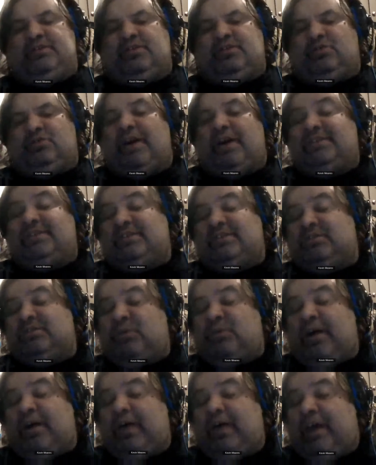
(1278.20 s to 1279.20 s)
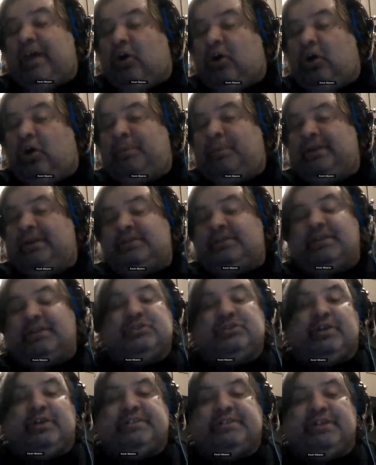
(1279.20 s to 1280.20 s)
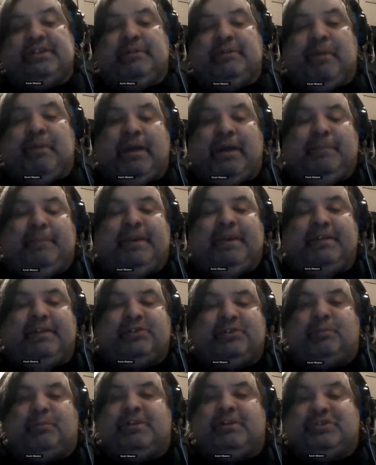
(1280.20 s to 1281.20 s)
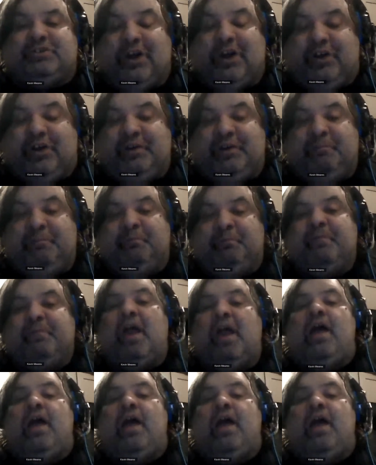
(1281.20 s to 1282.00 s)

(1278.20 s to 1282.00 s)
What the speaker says: relate to the triads as well at all, but it's interesting in my opinion, so I'm going to share it.